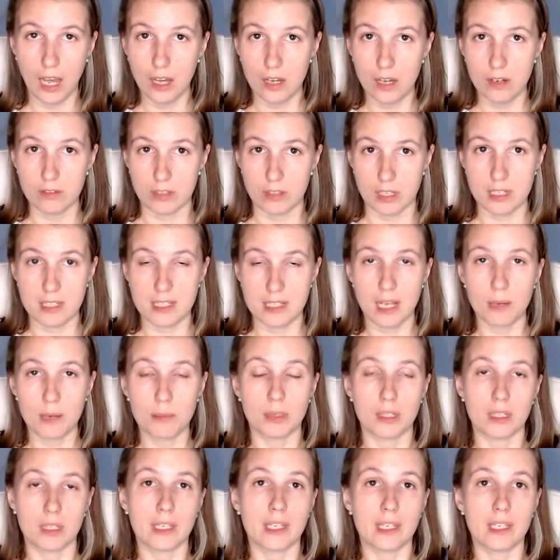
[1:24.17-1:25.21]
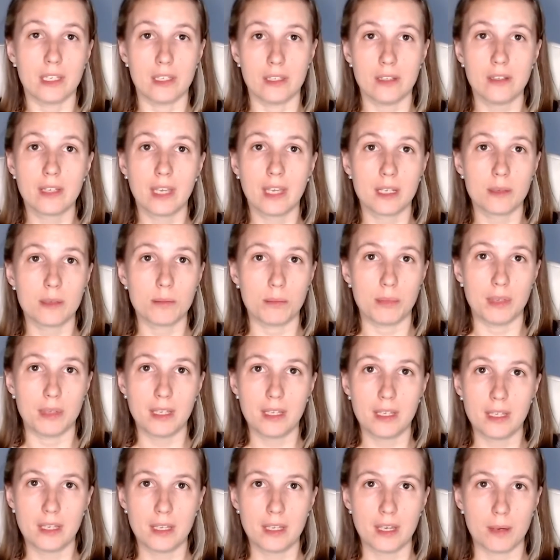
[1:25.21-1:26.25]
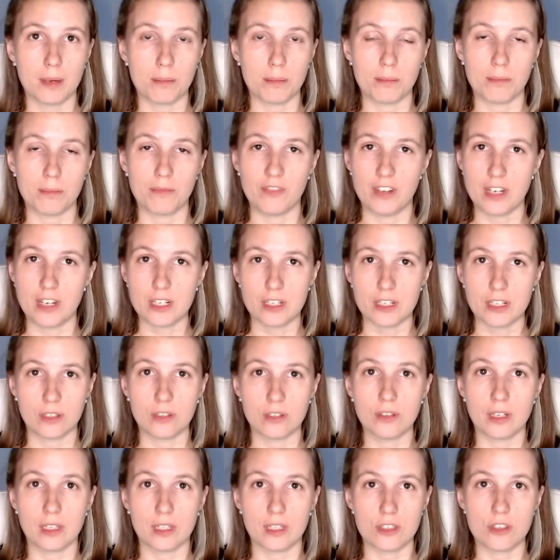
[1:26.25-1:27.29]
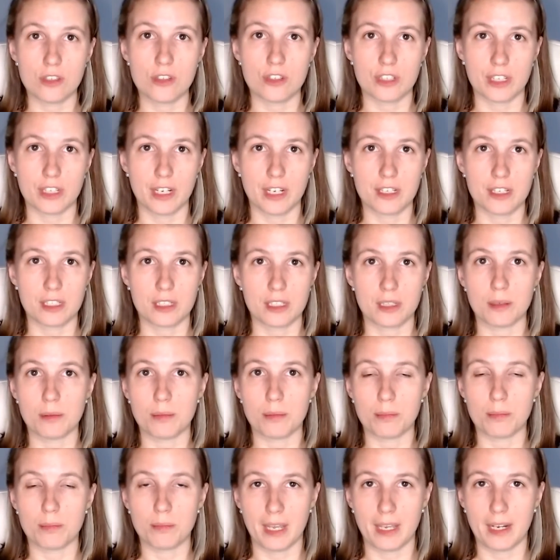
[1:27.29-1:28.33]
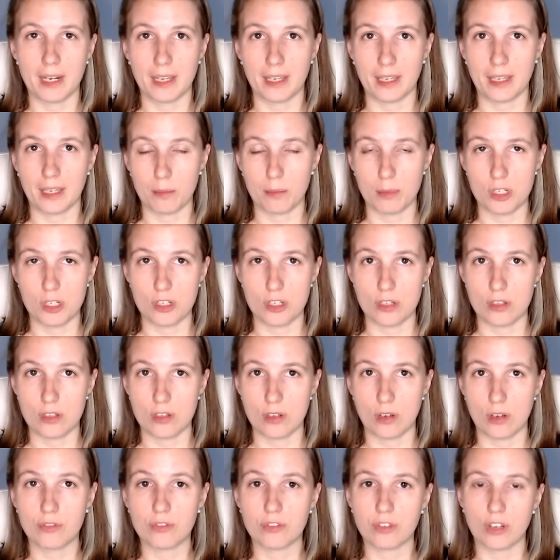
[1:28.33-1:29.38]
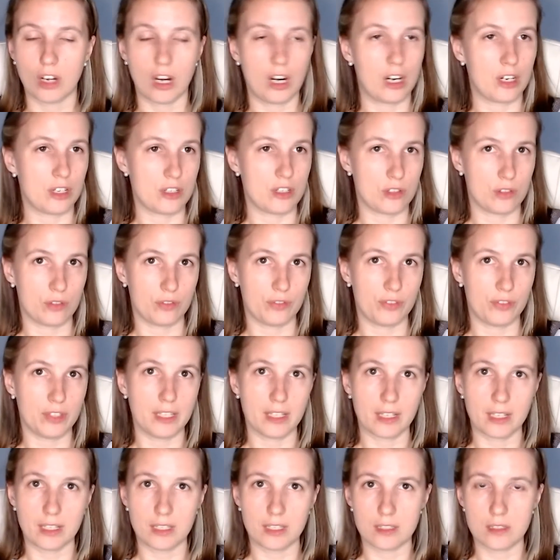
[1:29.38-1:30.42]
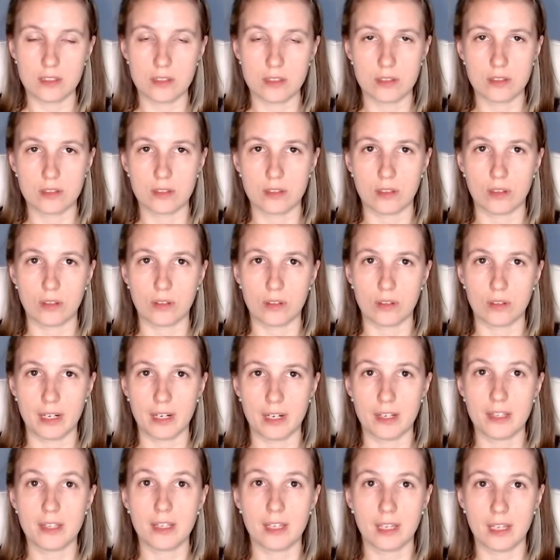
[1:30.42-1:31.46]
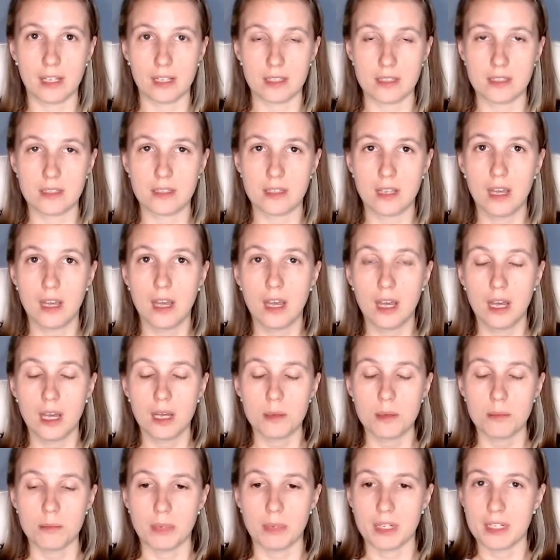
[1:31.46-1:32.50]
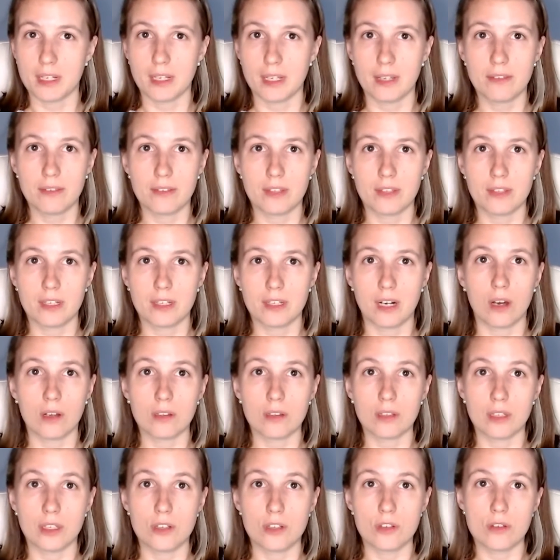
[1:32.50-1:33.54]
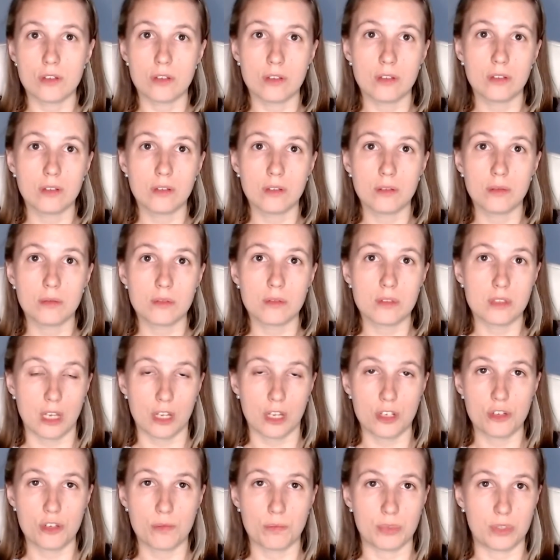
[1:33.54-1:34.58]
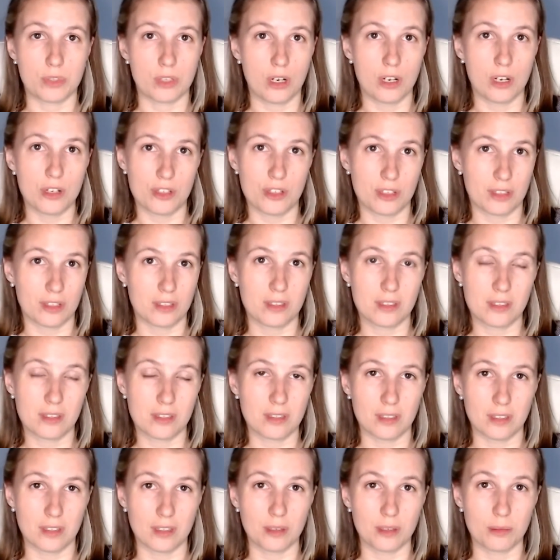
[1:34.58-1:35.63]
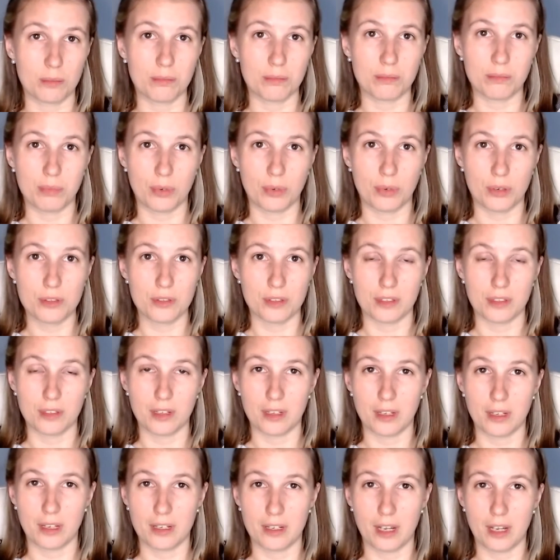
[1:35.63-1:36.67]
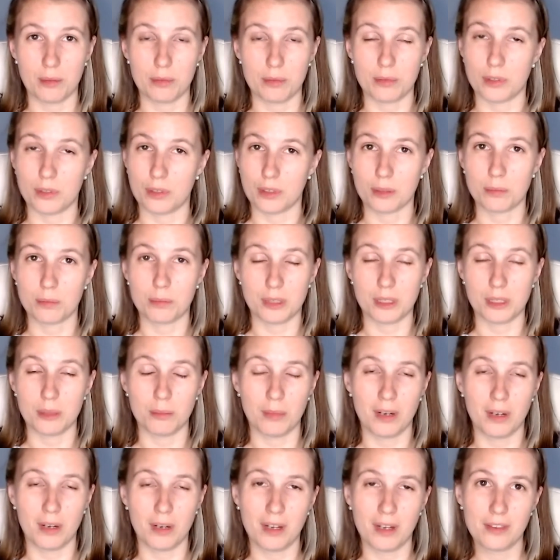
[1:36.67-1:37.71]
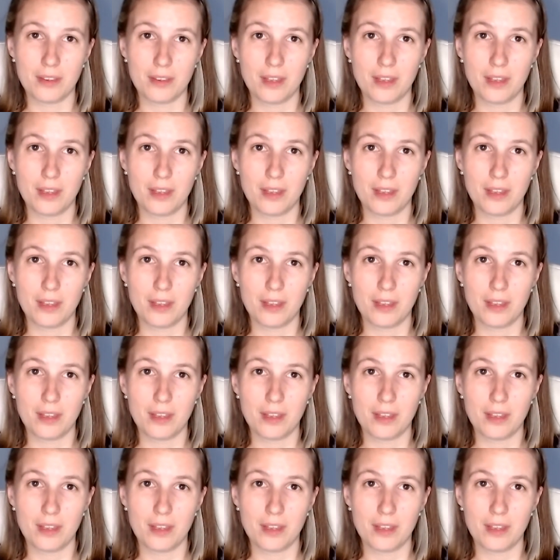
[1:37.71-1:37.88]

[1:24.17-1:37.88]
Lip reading: For example, you can be a very good illustrator painting images of cars or vehicles or anything else. But if there are only 2 such projects posted at Upwork per month,